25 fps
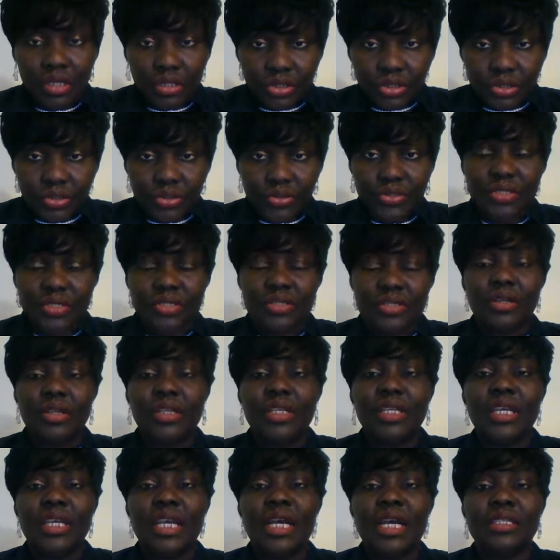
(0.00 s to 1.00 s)
chose to
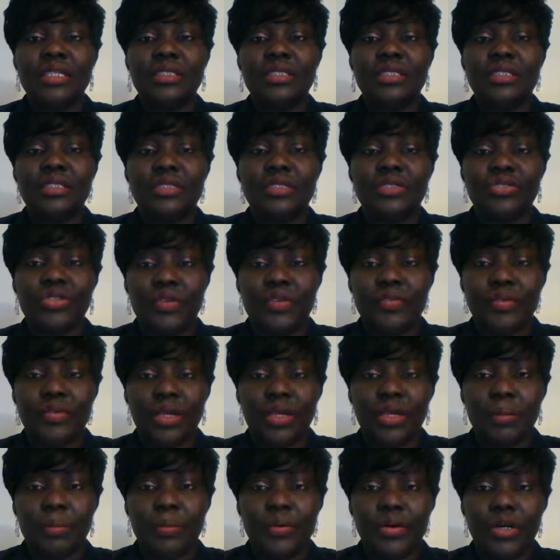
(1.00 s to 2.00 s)
study and she traveled
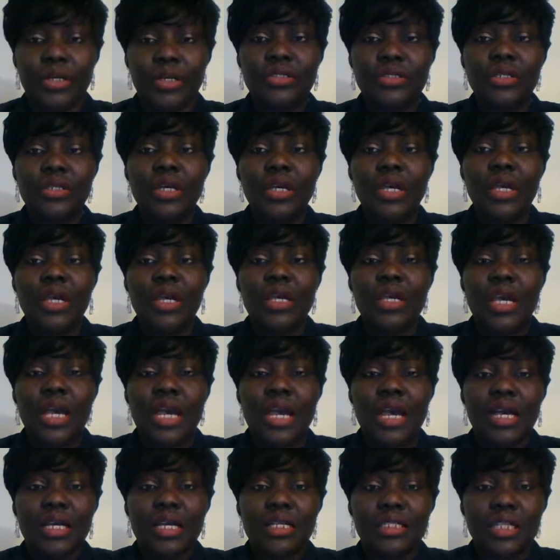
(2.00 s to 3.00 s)
abroad,
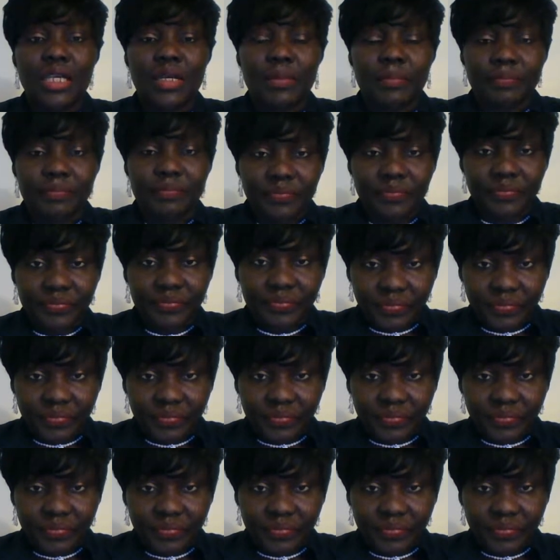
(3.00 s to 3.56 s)
and